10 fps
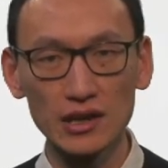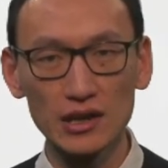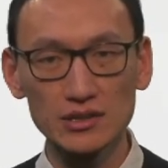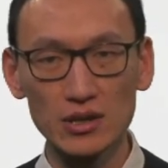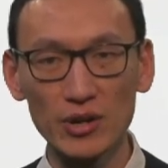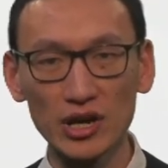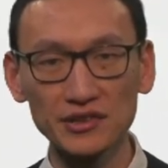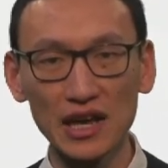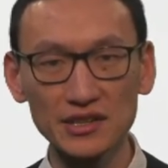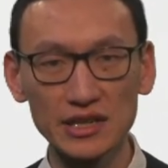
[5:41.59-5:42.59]

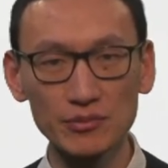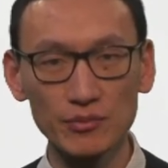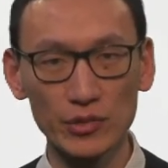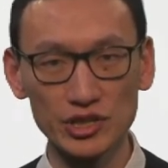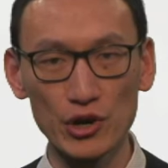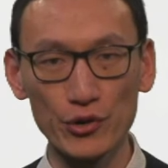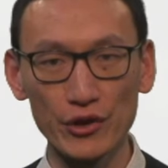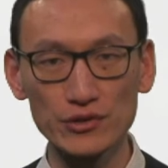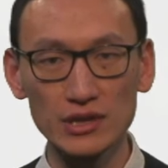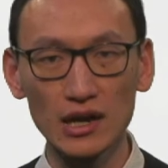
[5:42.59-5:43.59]
Superconducting
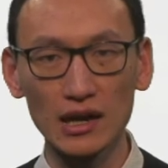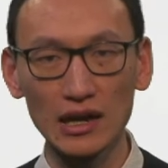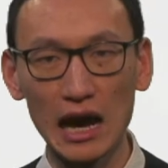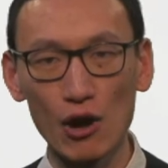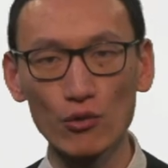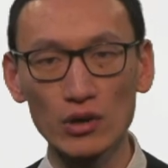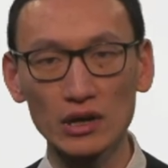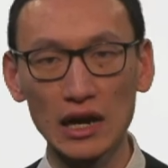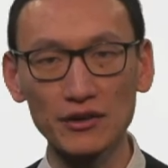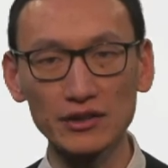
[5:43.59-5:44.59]
materials allow
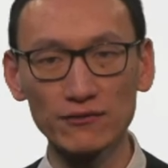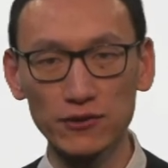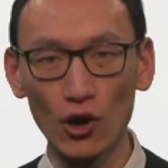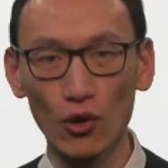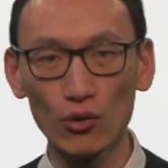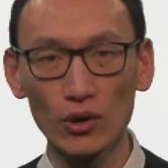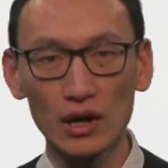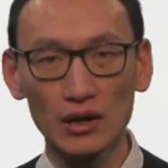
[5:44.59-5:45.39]
current flow